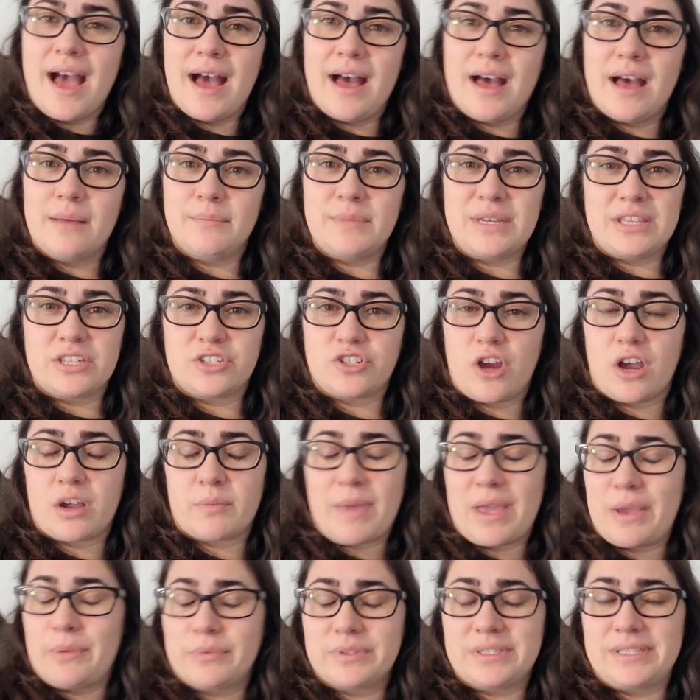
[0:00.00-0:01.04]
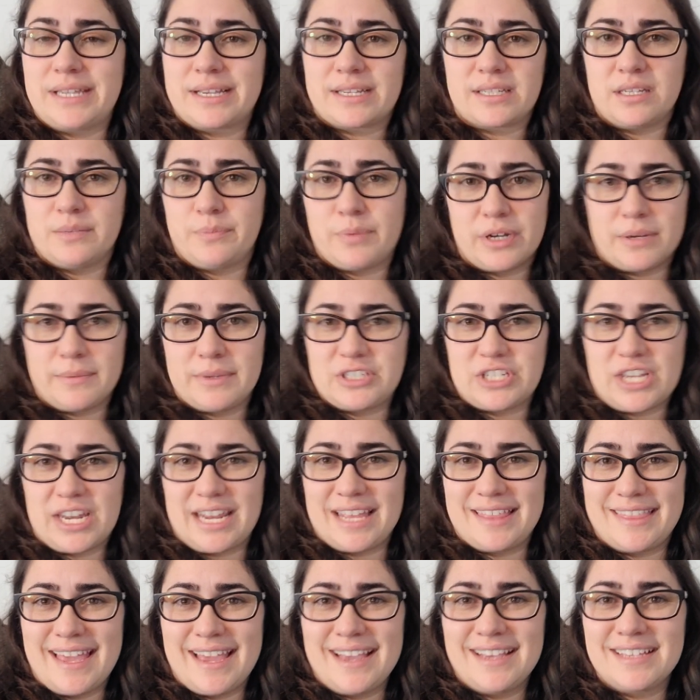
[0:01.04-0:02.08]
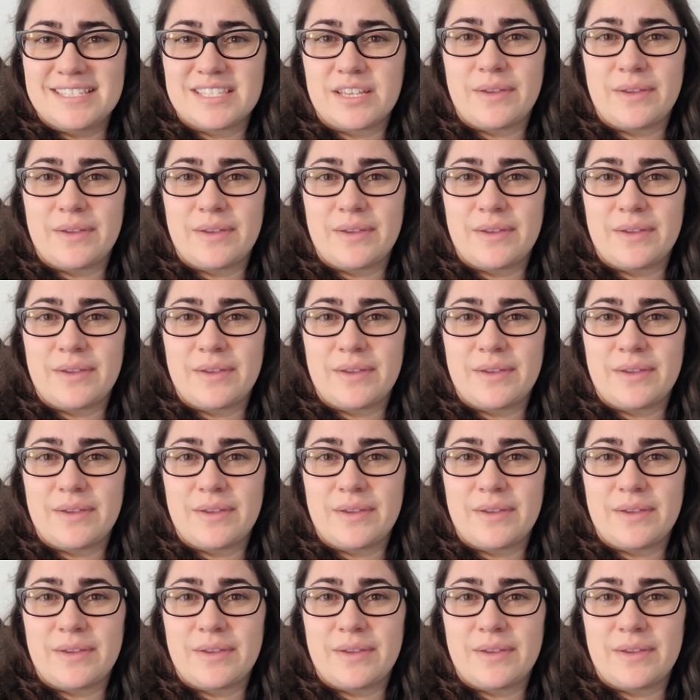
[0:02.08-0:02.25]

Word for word: and the chalk paint will stick to pretty much anything.